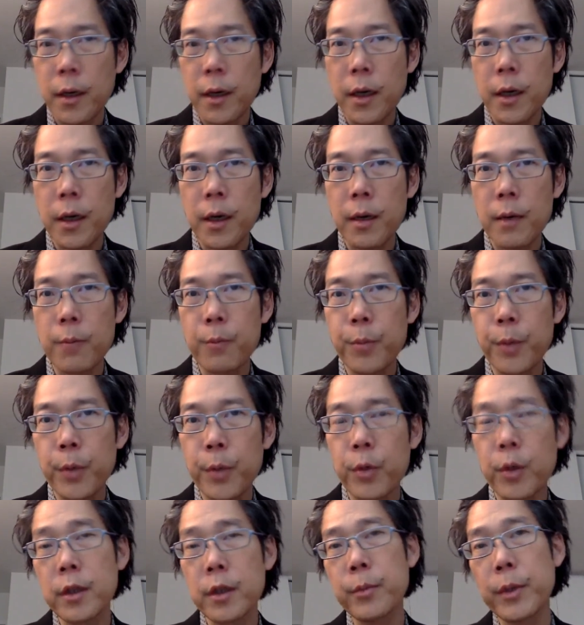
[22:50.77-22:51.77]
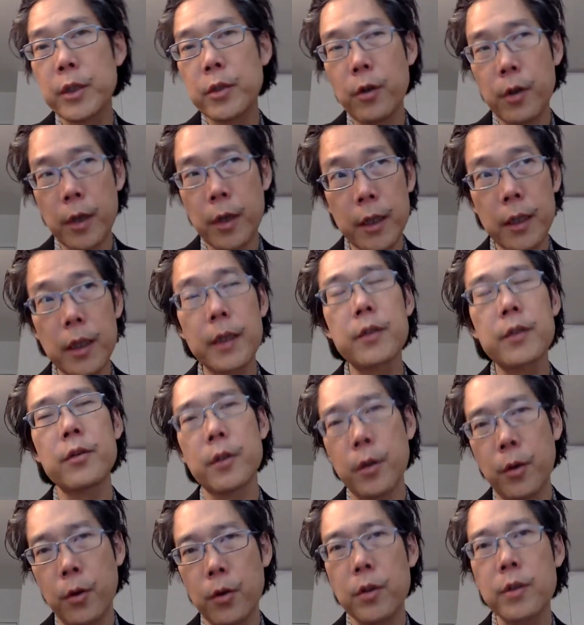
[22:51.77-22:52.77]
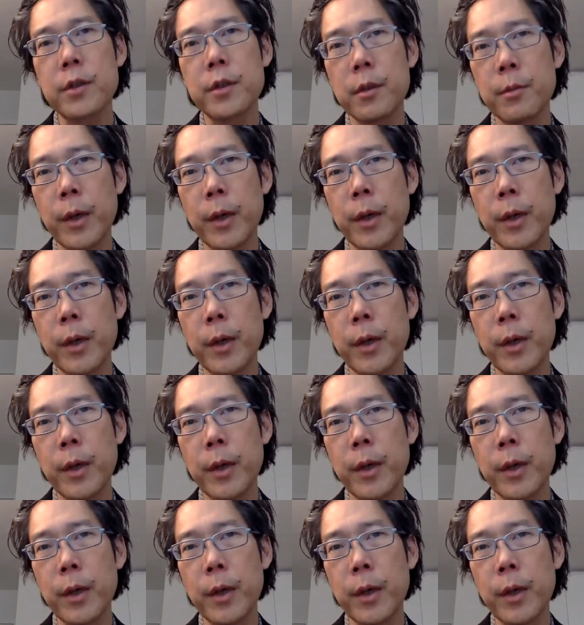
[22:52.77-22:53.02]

But we're going to be talking later in the course